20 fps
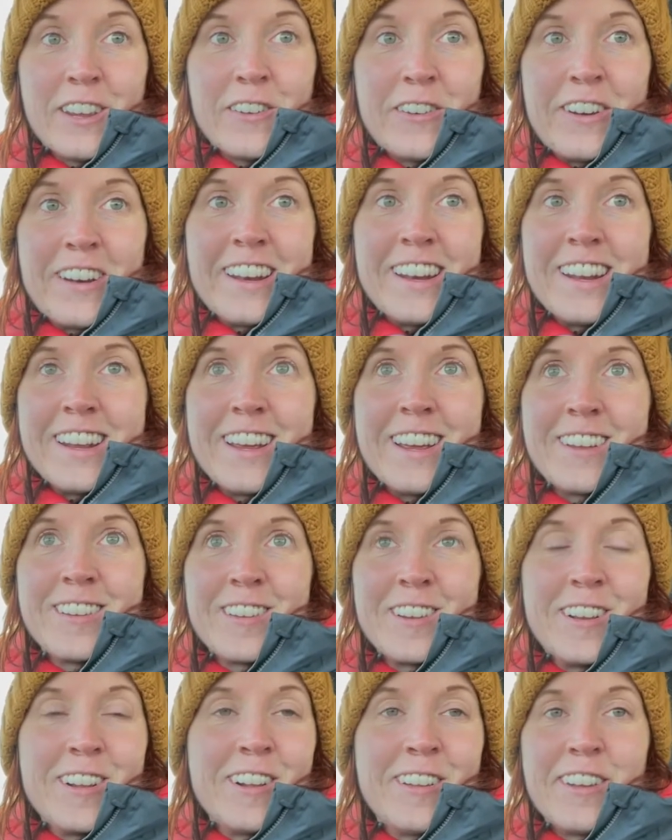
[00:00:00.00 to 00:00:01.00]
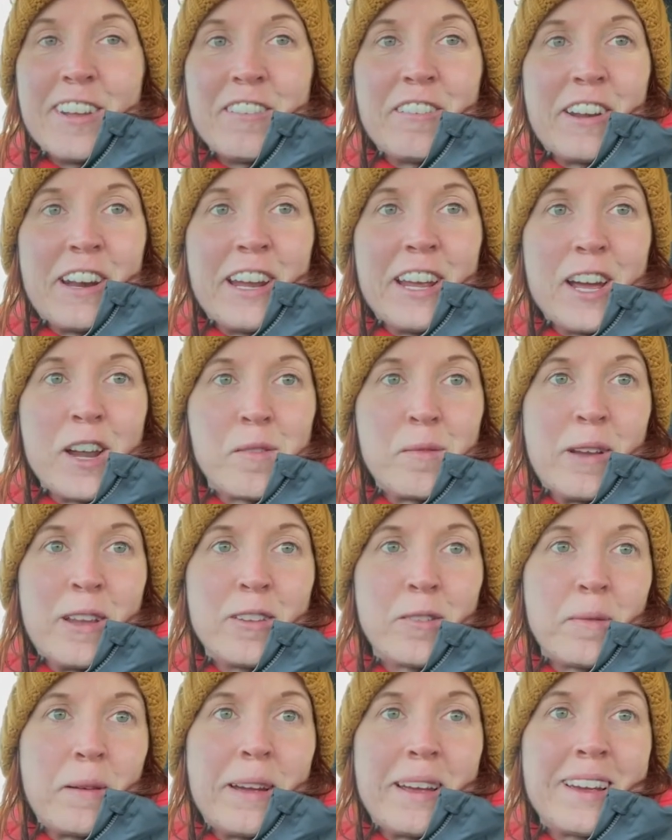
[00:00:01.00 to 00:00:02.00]
windy, so you'll never hear me
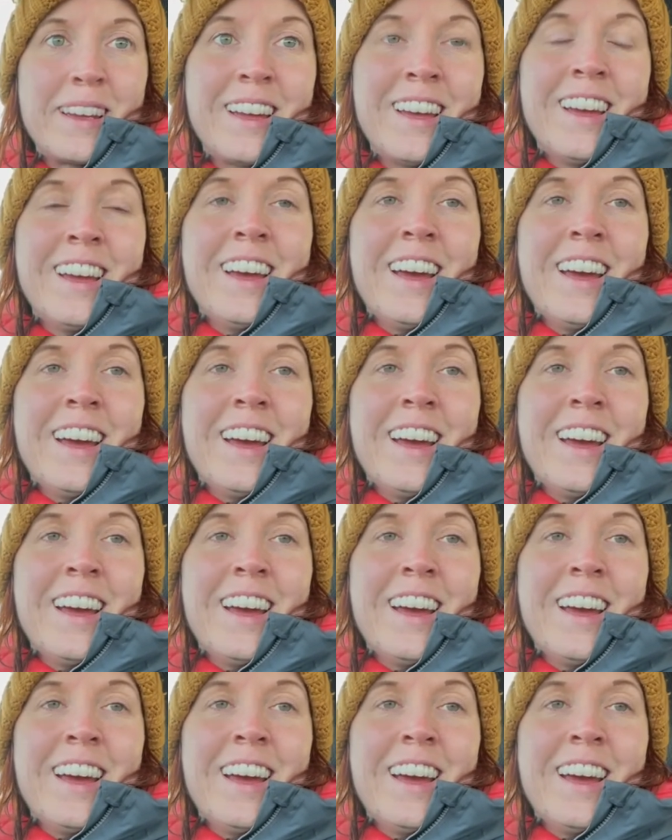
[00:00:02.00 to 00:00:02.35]
speak.